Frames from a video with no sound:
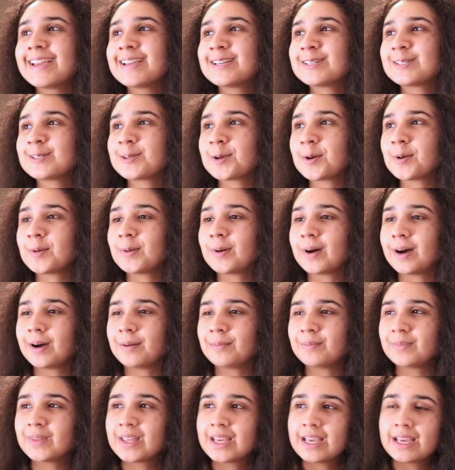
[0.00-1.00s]
So
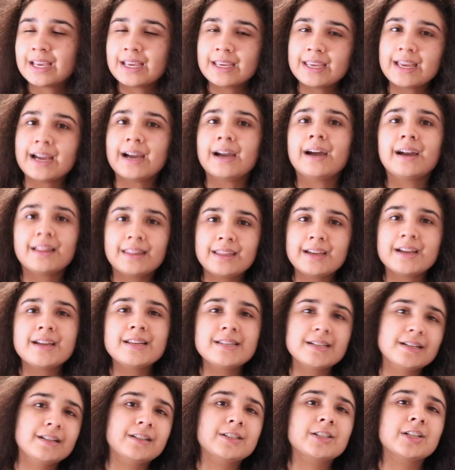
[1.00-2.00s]
I think
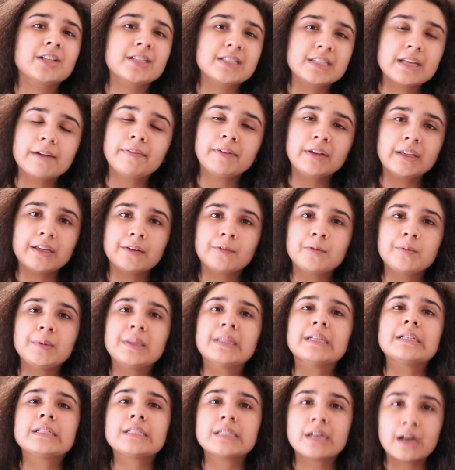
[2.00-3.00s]
Intercalation has definitely given me
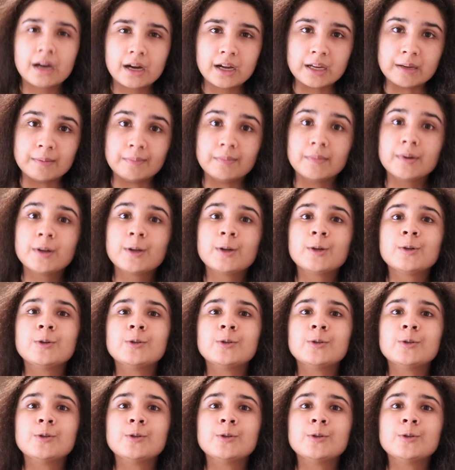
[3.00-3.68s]
the time